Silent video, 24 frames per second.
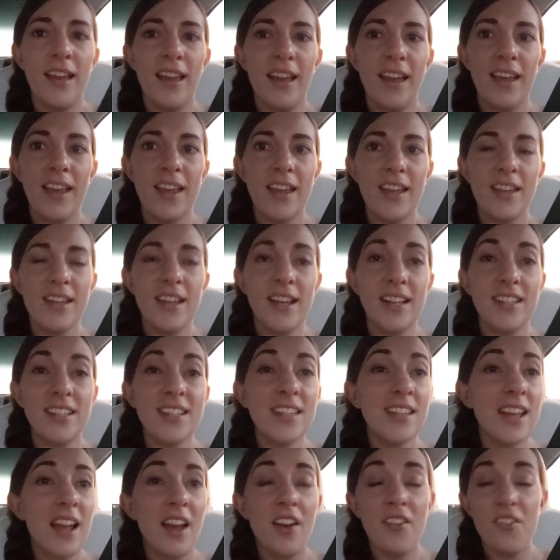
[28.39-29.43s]
and I
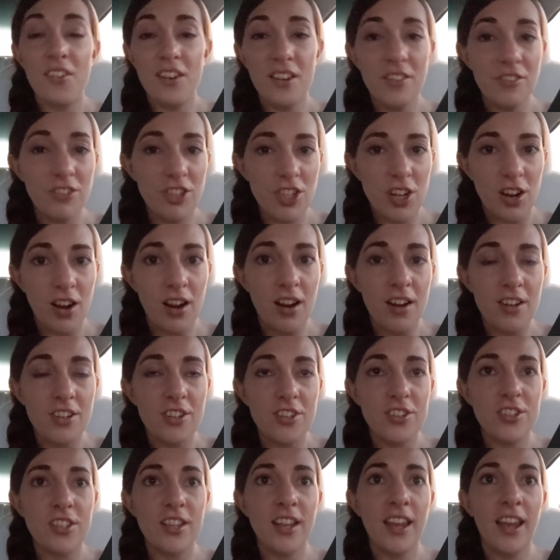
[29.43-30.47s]
didn't have enough
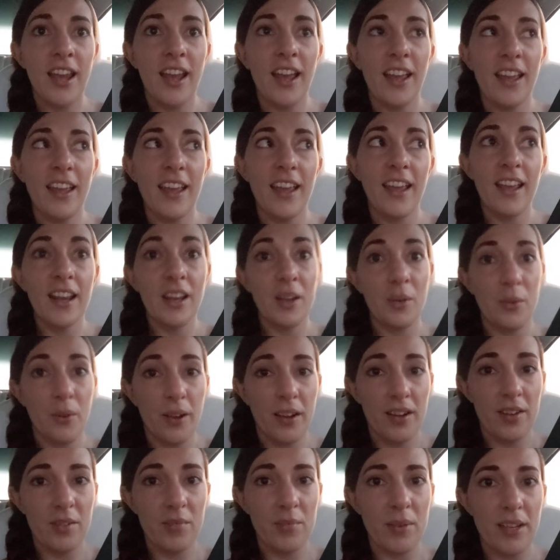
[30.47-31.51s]
charge to get
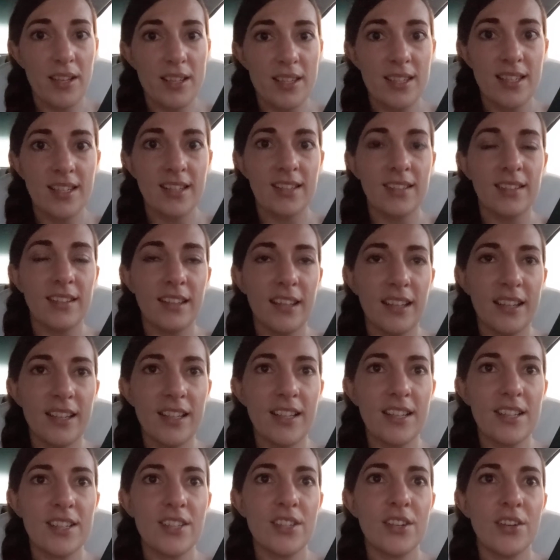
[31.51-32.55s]
anywhere, basically,
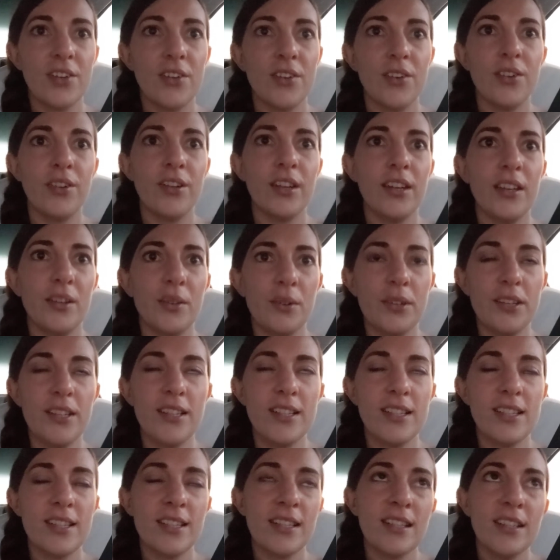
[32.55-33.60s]
so it
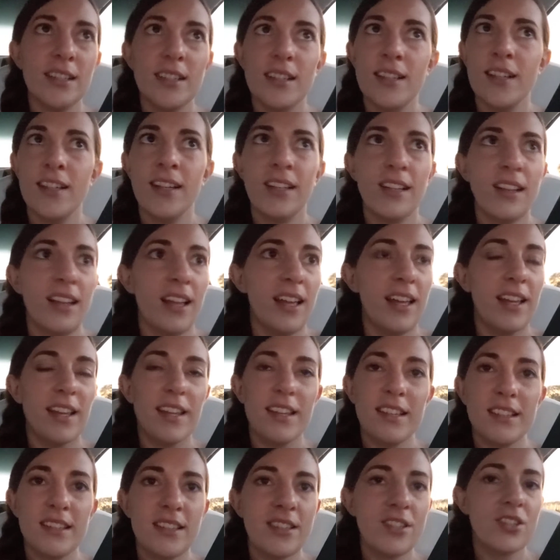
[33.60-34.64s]
was like
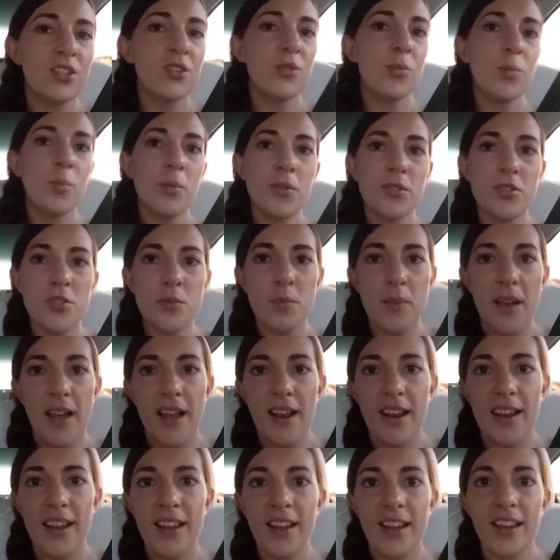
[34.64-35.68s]
super
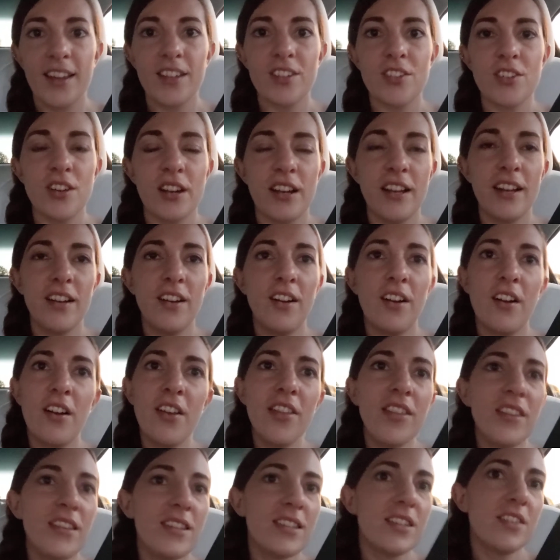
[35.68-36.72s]
dramatic. I tried
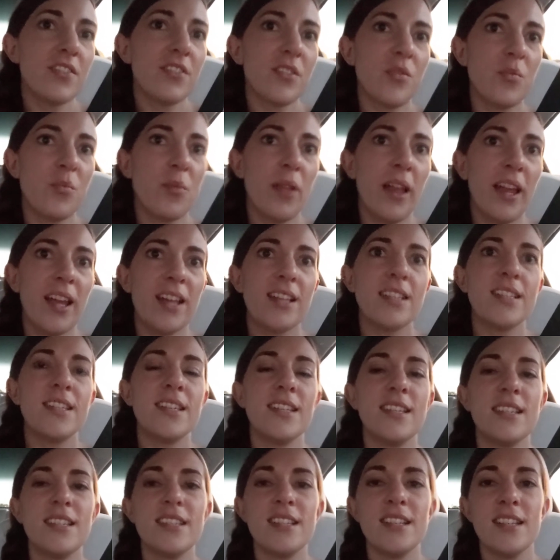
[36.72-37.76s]
all these different places
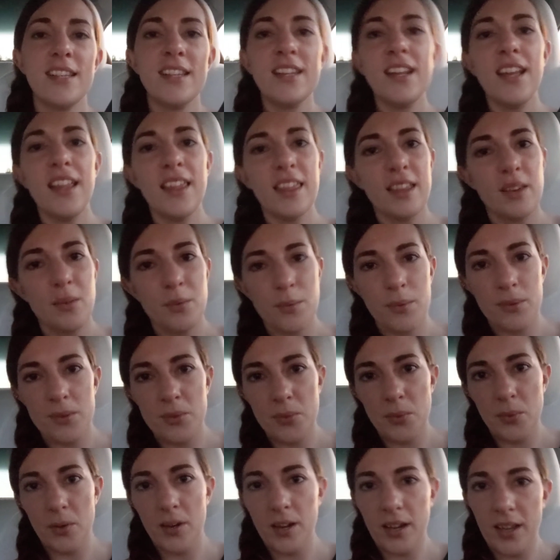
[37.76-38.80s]
and nothing
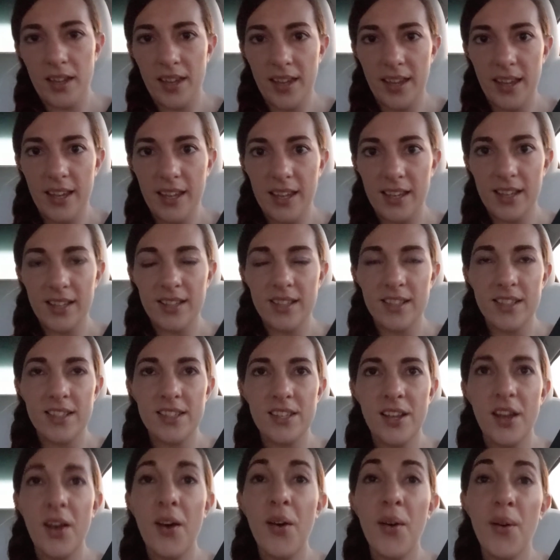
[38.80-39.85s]
was working.
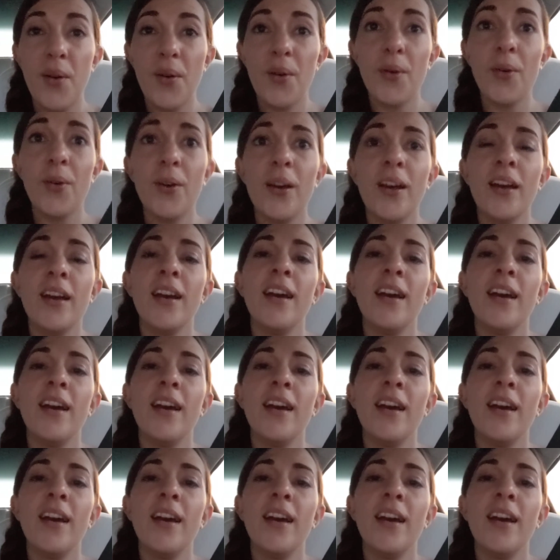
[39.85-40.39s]
So